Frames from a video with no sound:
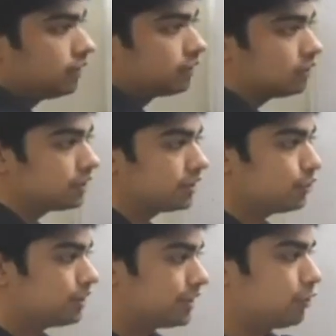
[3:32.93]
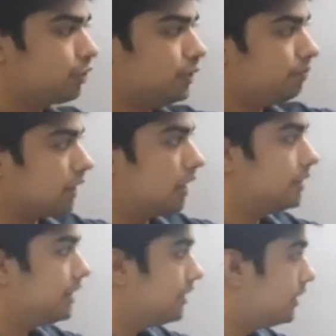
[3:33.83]
Now this is your reservoir, and
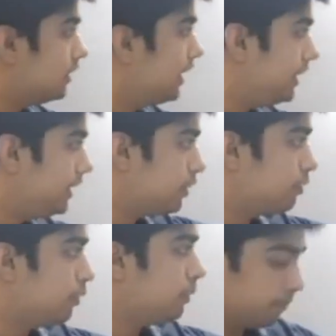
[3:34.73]
there is a linear flow.